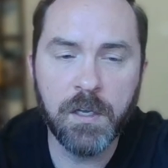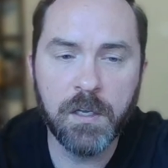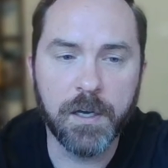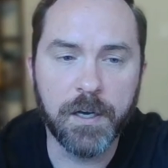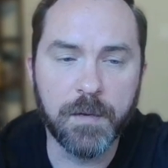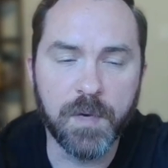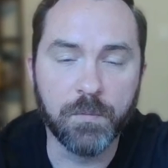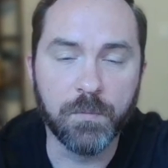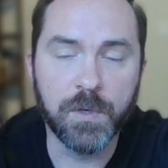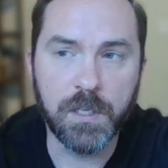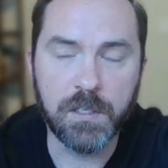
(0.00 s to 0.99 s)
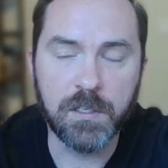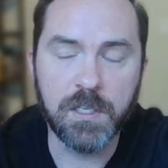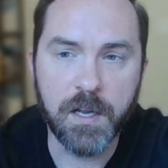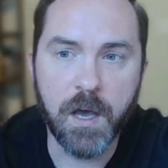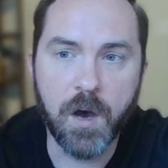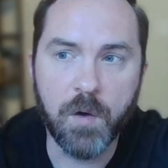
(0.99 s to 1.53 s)
But it really
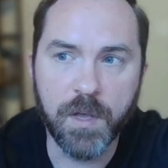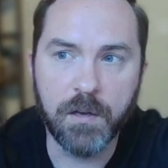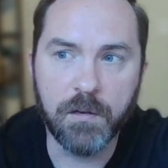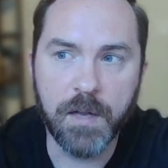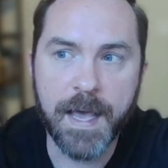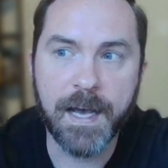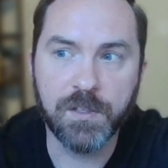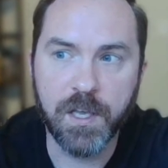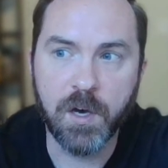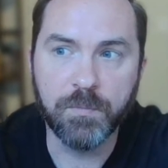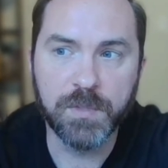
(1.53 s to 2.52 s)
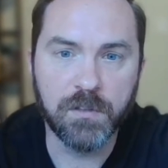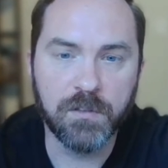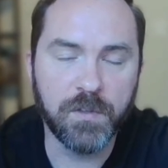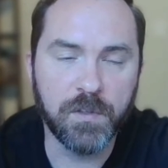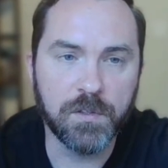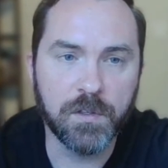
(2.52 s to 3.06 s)
did help and has helped in the
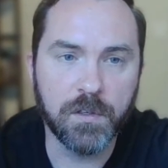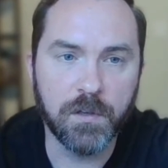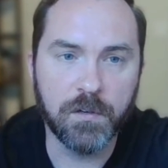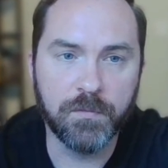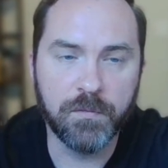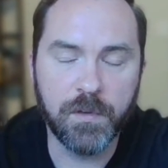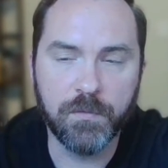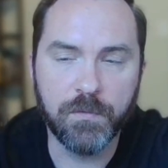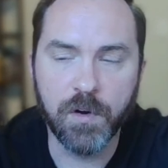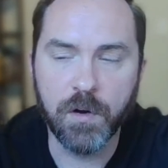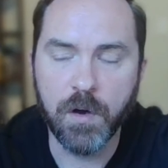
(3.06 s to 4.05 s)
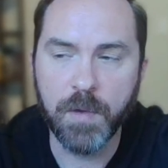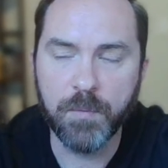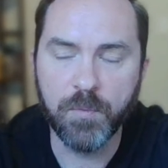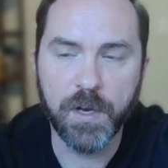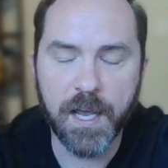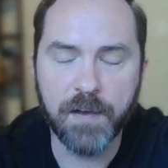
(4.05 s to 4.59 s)
future for all my
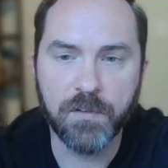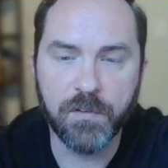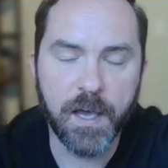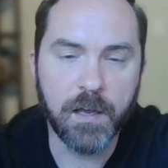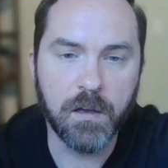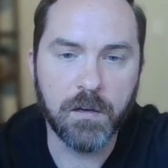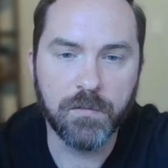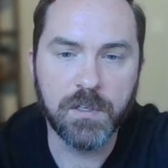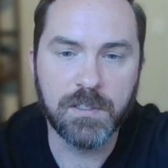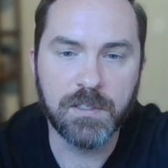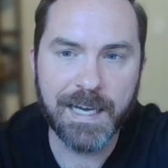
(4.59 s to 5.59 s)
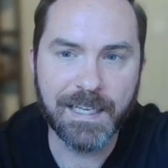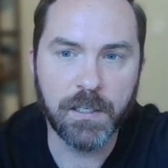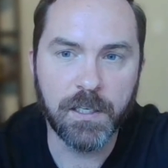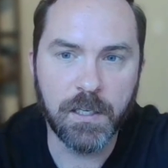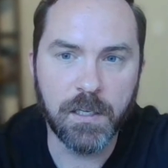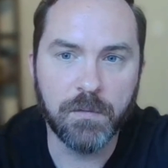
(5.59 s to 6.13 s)
brewing after that, of
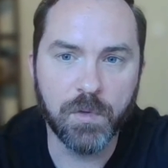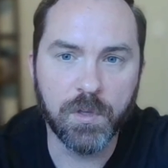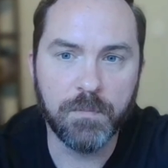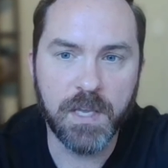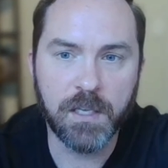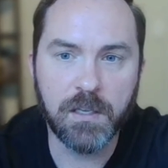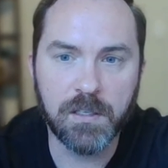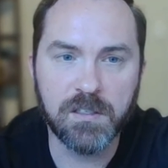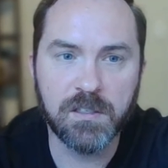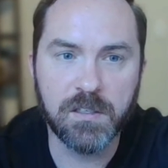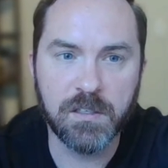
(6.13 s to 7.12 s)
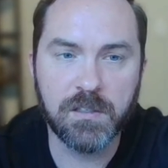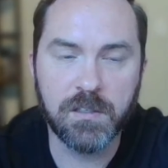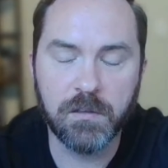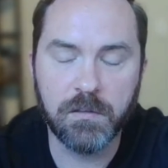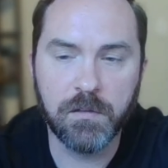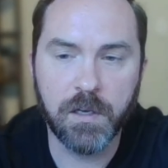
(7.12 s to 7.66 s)
dialing in and really making
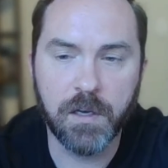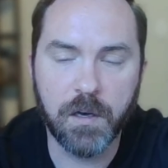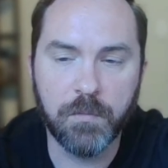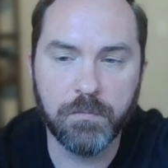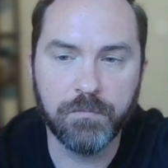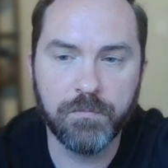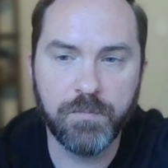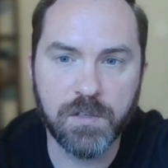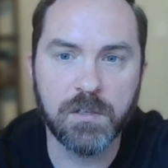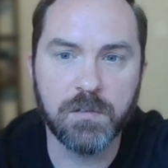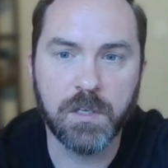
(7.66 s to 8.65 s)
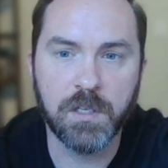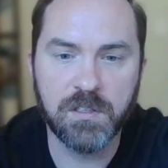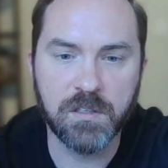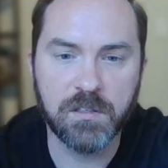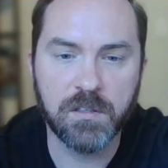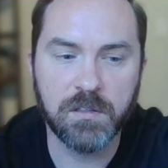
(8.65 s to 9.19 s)
consistent pHs
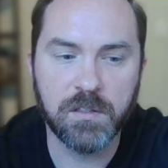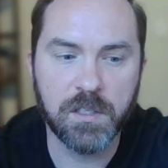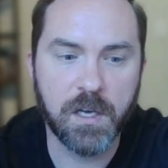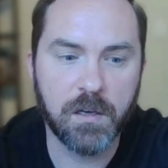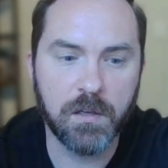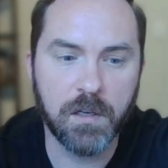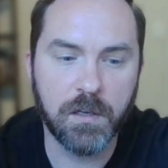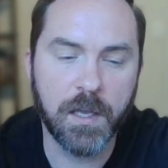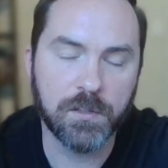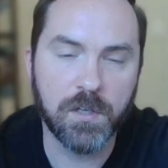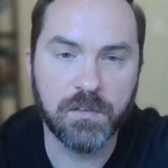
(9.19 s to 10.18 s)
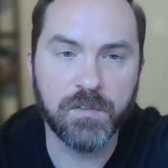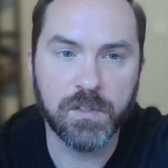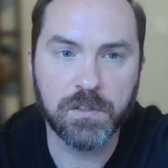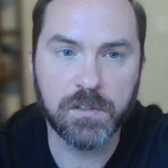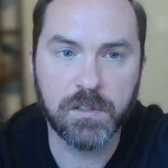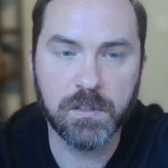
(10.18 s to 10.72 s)
and consistent
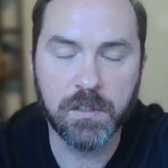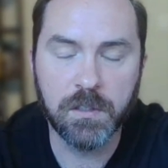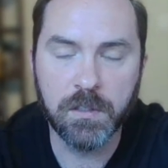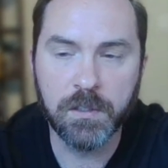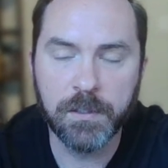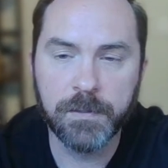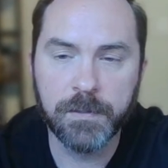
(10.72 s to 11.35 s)
extract efficiencies.